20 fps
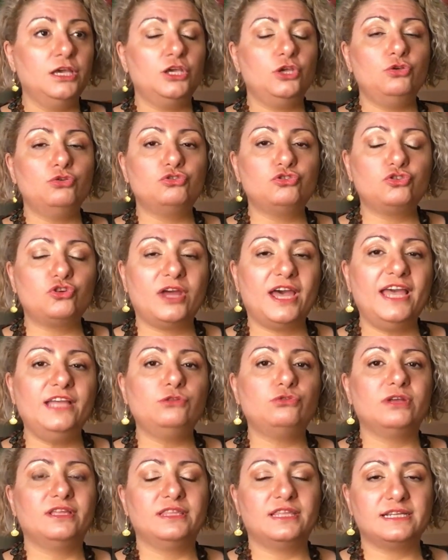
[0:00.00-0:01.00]
You try
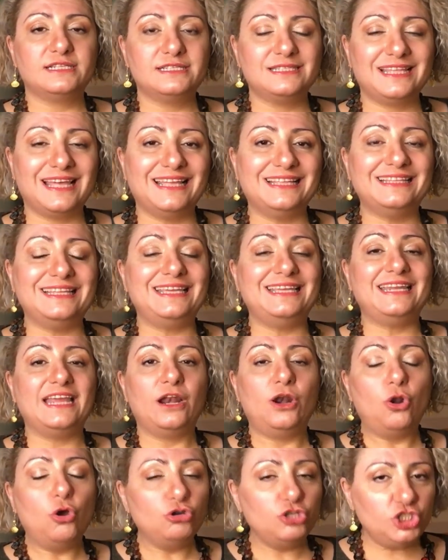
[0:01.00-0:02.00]
to understand in
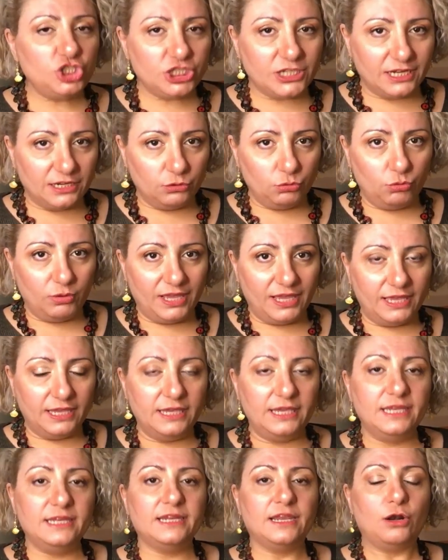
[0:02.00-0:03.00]
a logical
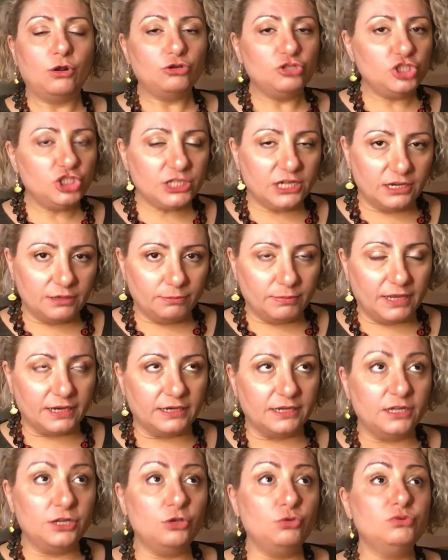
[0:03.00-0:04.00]
way, in a logical
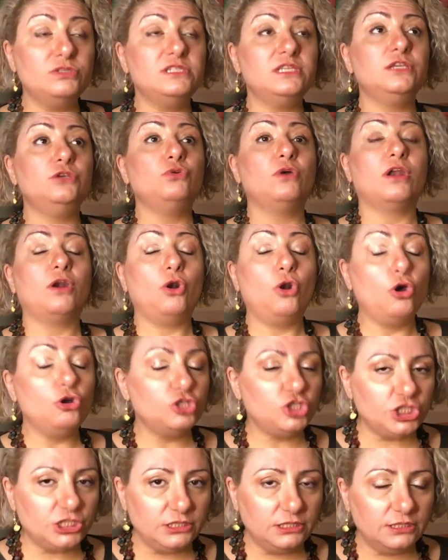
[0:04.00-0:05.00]
manner, using your
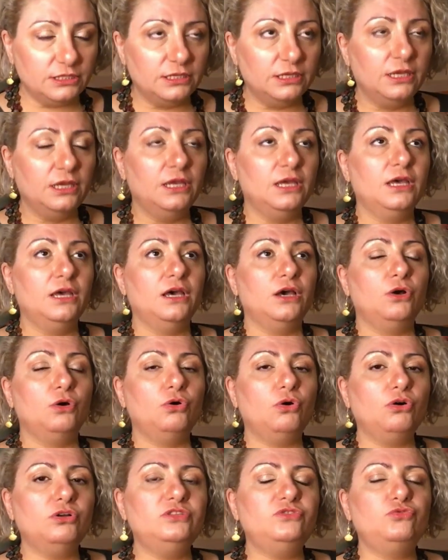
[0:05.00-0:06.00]
logic,
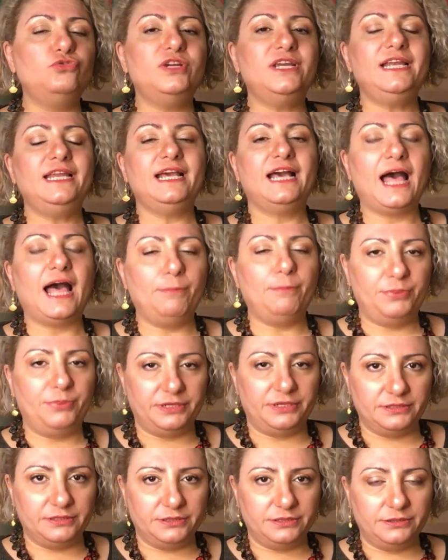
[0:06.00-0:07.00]
what really
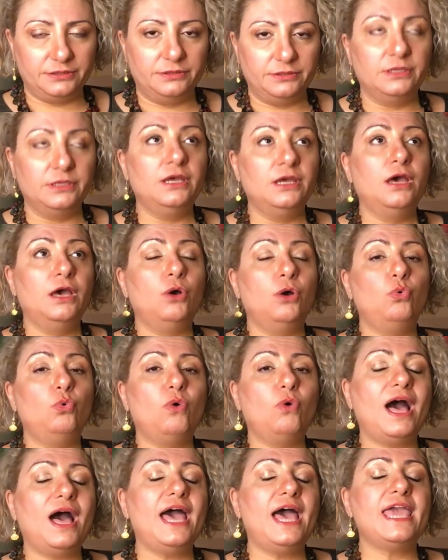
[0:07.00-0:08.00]
happened.
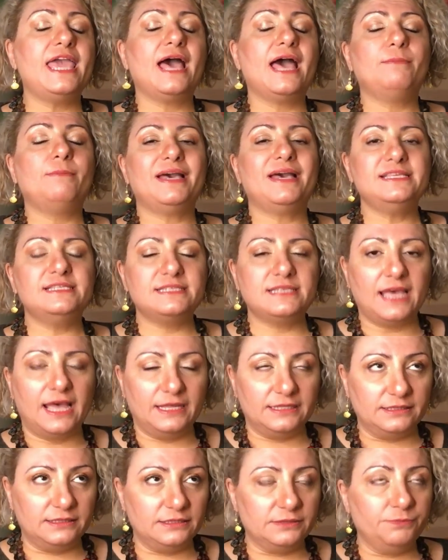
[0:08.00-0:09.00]
Why am I
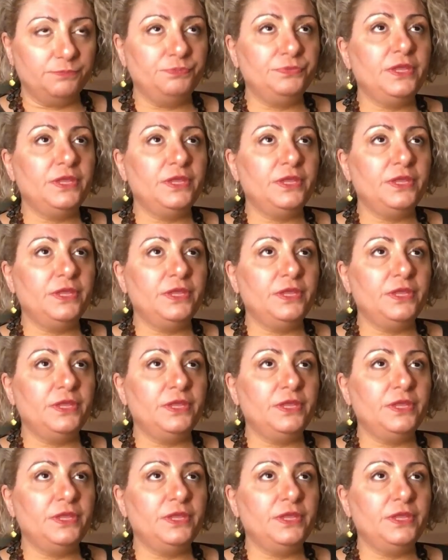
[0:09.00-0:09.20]
sad?